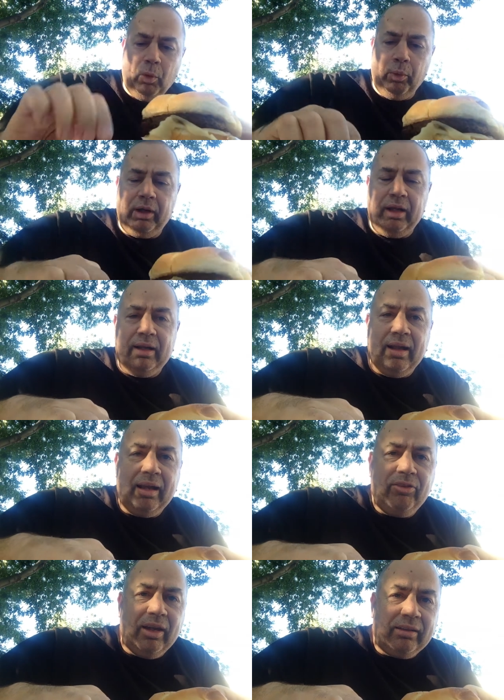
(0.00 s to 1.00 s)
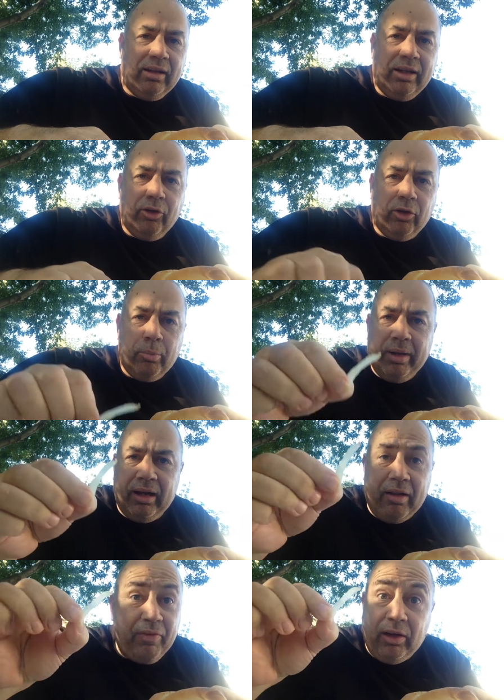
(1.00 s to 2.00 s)
We're going to dissect it here in a
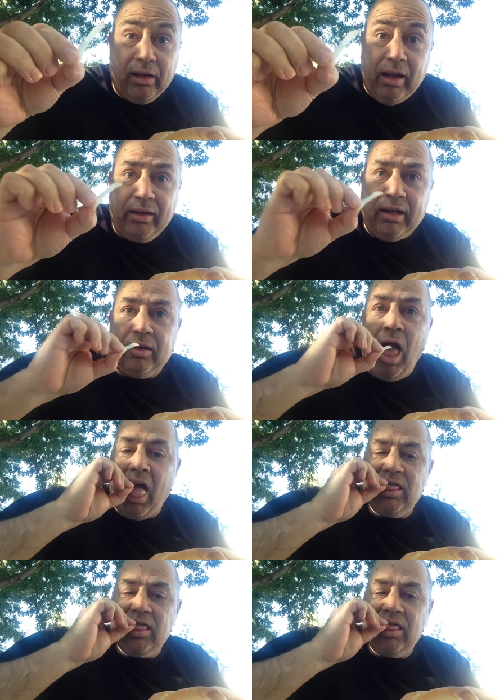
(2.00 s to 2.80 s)
minute. I found an onion.